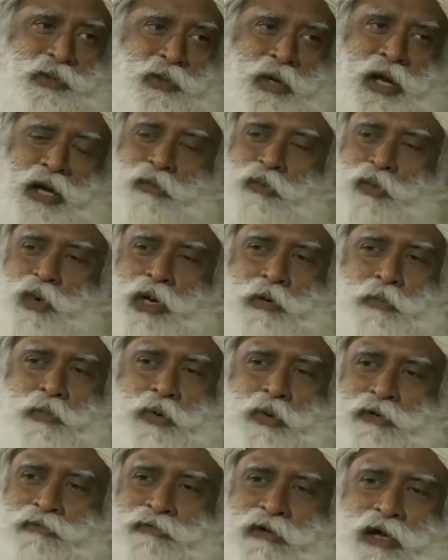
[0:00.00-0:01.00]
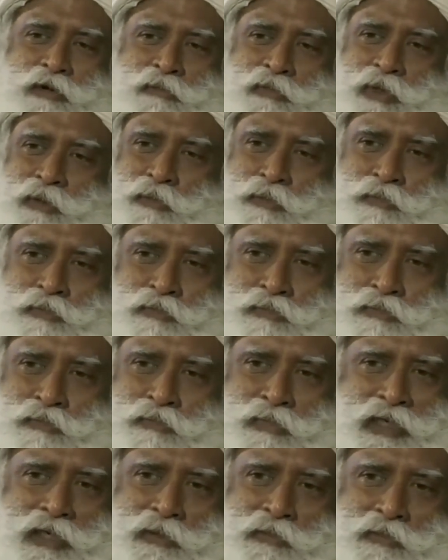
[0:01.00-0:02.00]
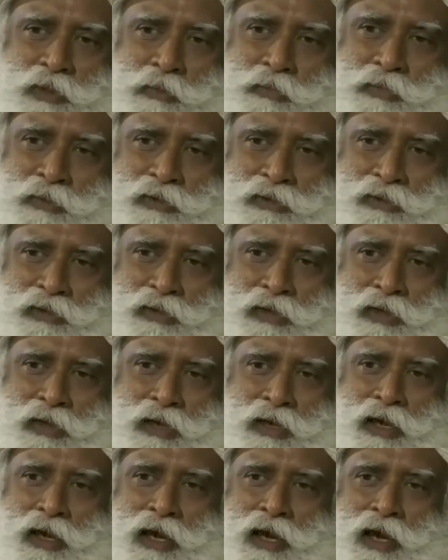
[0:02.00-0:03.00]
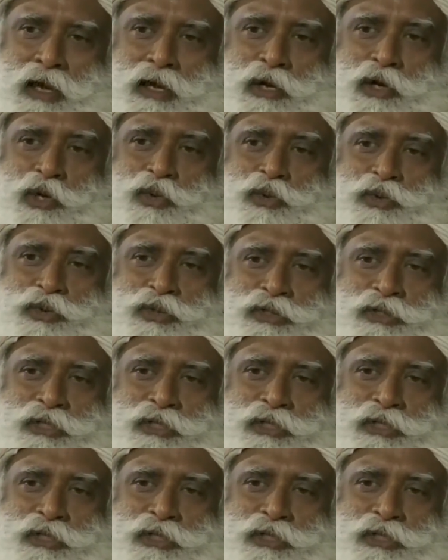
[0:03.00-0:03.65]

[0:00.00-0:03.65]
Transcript: to have 1.5 billion people and lose